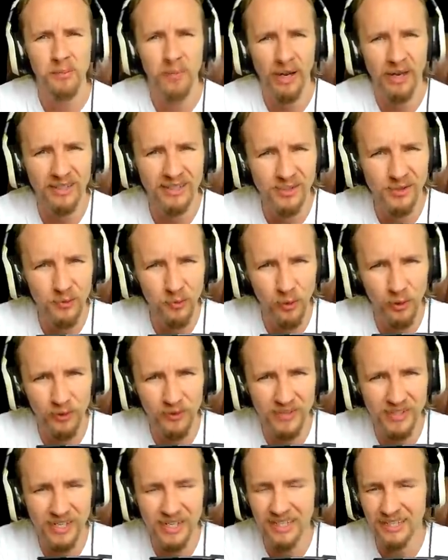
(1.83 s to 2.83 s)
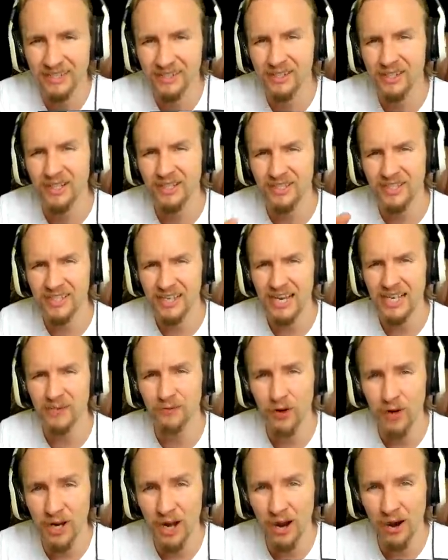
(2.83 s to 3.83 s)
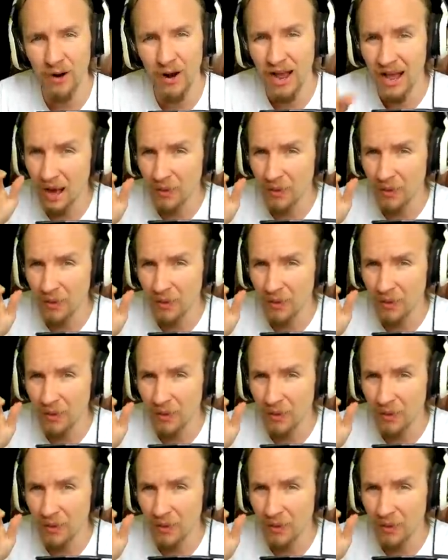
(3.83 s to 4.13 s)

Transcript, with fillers: back to World of Tanks and in today's video